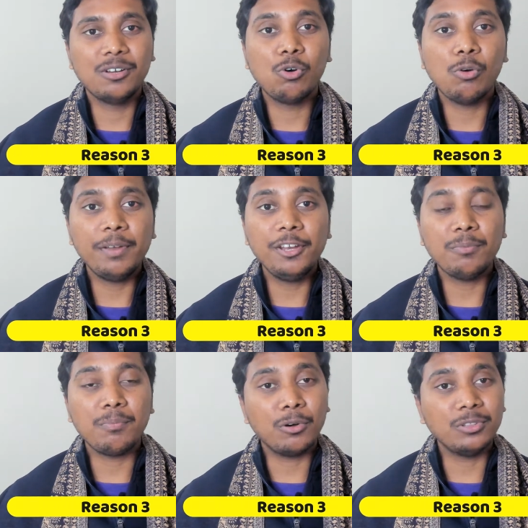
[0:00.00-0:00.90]
open your
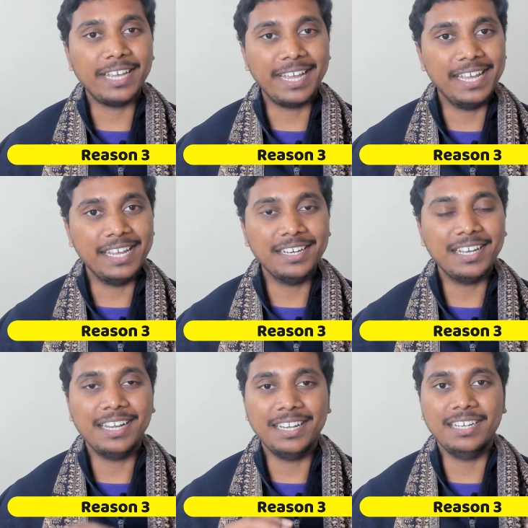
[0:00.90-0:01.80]
mouth again
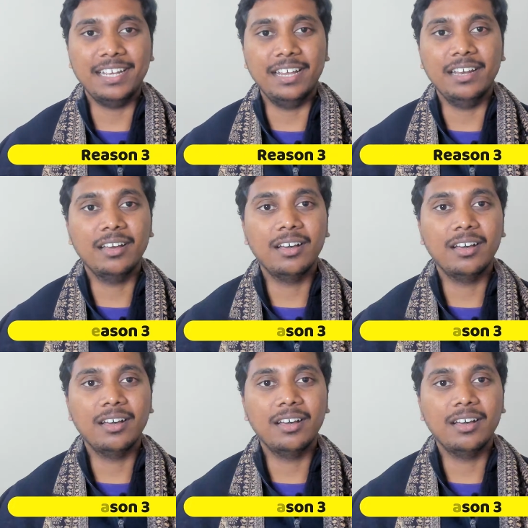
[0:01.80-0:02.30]
and inhale.